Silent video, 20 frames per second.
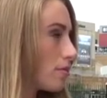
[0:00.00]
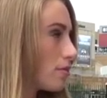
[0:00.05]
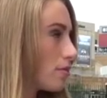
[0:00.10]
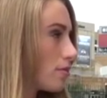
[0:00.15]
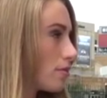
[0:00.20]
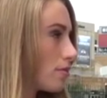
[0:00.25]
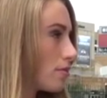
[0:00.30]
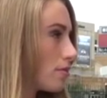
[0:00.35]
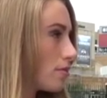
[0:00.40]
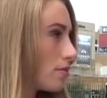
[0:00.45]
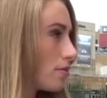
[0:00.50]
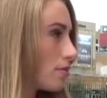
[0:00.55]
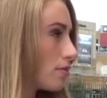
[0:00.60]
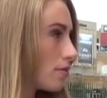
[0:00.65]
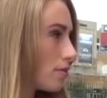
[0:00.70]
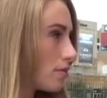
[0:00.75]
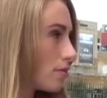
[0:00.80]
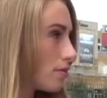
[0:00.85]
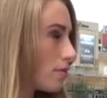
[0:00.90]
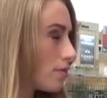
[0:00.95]

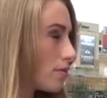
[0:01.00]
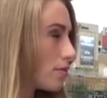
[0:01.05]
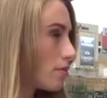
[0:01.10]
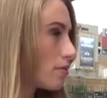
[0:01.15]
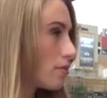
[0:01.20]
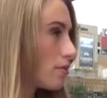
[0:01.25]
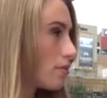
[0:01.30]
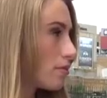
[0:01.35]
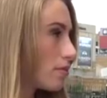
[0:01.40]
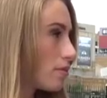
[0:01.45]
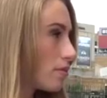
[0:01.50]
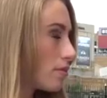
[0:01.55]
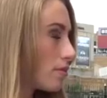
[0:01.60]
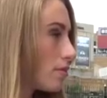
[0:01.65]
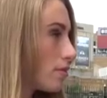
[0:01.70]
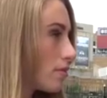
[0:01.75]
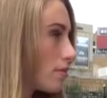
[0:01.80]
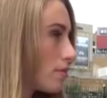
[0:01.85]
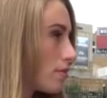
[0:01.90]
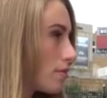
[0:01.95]

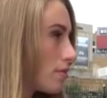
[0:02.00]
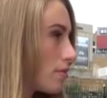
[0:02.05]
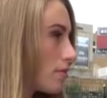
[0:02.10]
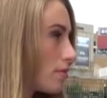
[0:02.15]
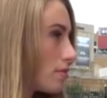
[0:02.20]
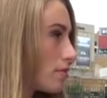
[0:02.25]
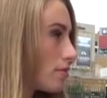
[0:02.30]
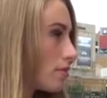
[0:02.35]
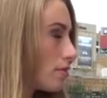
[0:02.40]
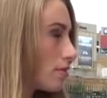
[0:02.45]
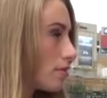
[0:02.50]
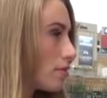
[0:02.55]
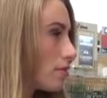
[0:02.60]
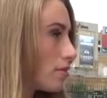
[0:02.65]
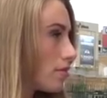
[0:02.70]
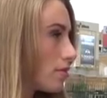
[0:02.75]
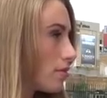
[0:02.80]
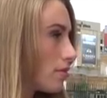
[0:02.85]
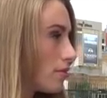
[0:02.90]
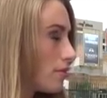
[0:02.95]

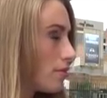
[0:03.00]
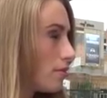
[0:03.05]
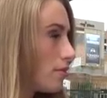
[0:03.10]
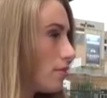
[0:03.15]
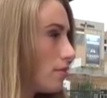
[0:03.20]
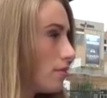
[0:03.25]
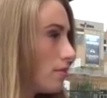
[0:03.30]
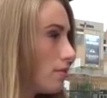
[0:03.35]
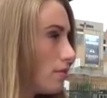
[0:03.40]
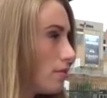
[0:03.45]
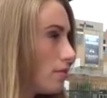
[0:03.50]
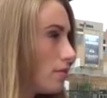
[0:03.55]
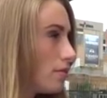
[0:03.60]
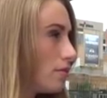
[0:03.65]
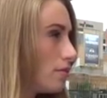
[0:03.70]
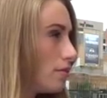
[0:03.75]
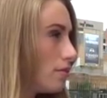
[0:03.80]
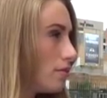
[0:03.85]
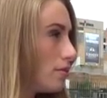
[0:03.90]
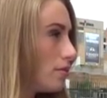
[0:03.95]

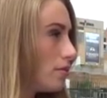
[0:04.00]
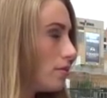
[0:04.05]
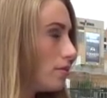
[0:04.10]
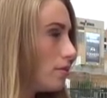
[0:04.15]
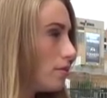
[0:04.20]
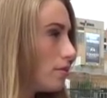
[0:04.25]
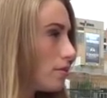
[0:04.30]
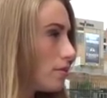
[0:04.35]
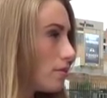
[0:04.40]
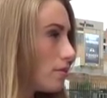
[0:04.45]
The person shown says nothing.